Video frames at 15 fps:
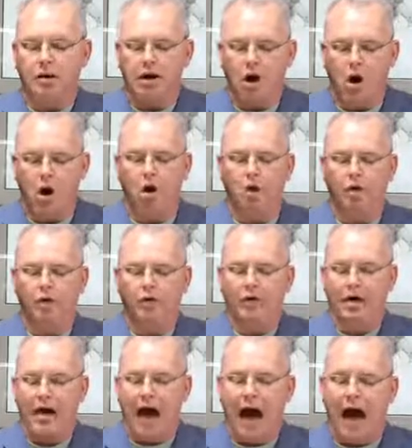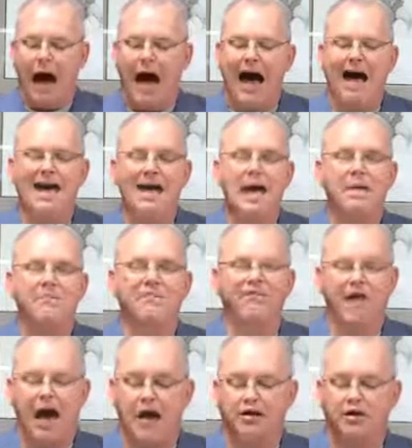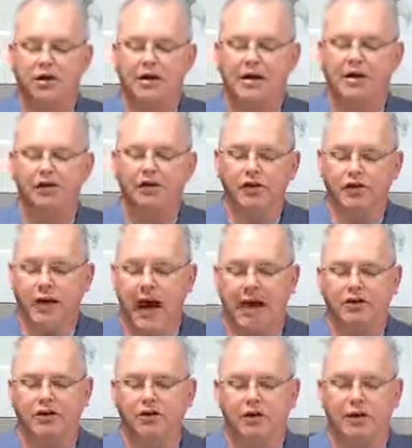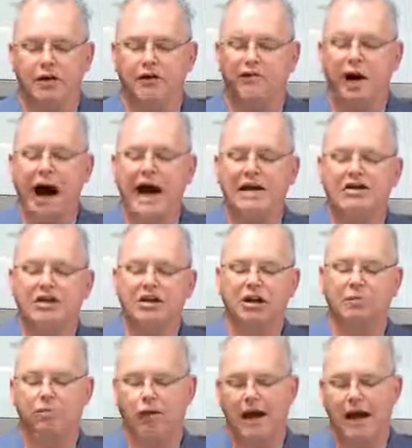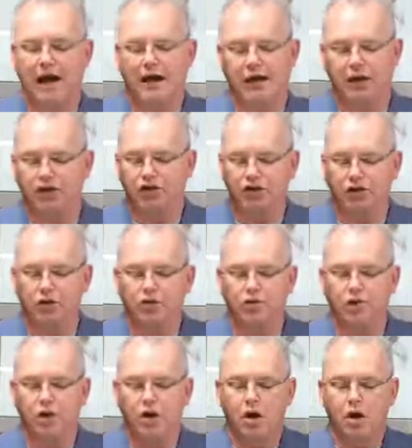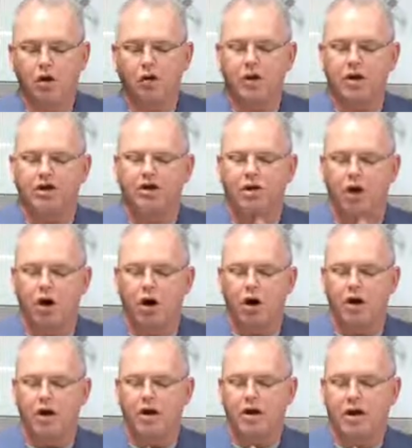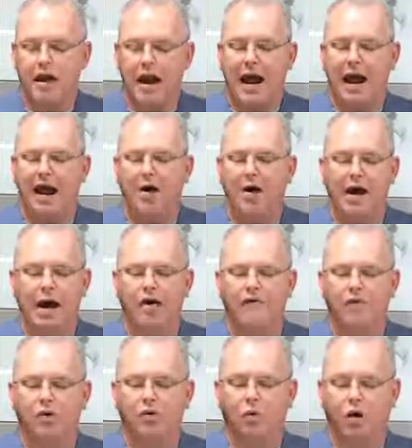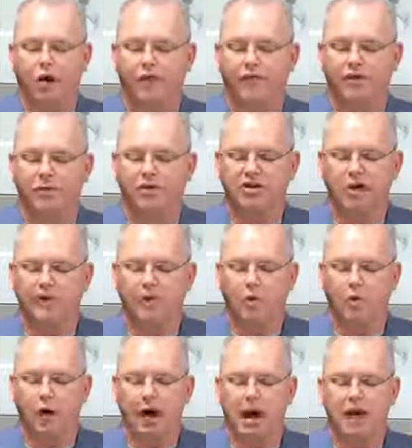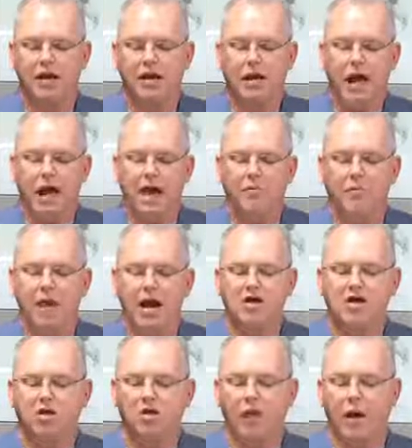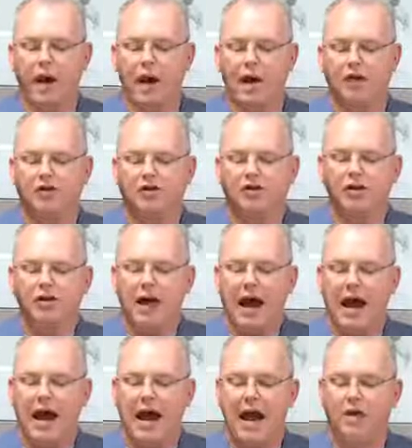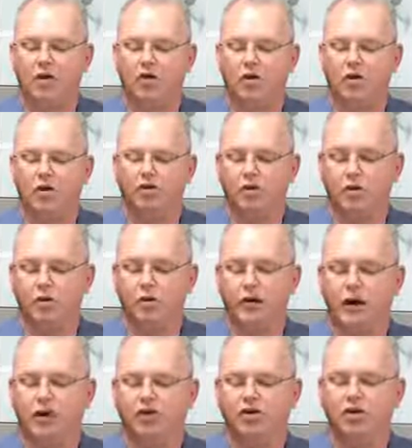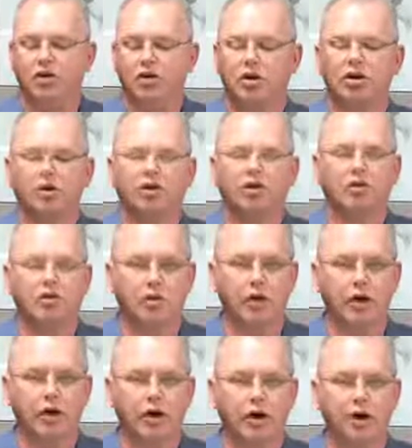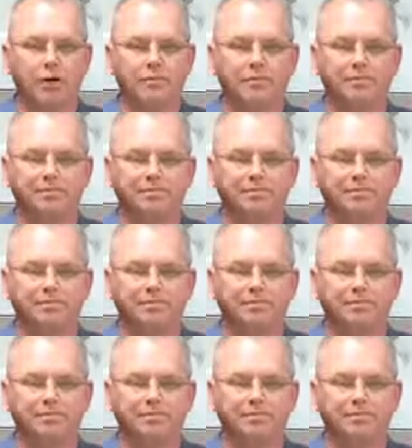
Behold, I am fashioning a disaster and devising a plan against you. Return now, everyone, from his evil way, and make your ways and your doings good.